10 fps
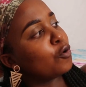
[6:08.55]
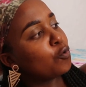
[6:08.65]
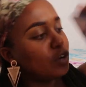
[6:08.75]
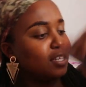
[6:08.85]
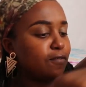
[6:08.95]

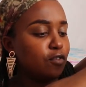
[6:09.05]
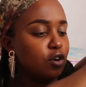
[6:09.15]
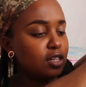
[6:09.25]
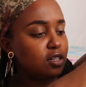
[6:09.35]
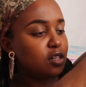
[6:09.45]

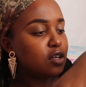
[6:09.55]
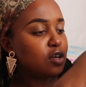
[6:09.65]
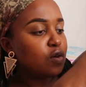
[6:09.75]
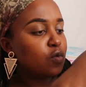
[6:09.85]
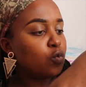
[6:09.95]

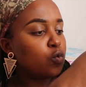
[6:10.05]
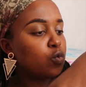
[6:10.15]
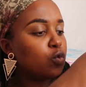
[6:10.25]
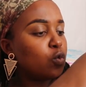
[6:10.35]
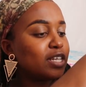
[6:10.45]

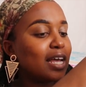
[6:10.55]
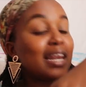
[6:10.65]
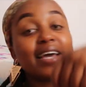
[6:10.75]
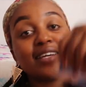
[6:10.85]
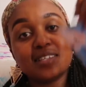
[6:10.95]

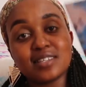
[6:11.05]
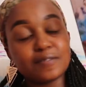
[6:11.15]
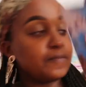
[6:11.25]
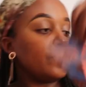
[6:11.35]
waterlight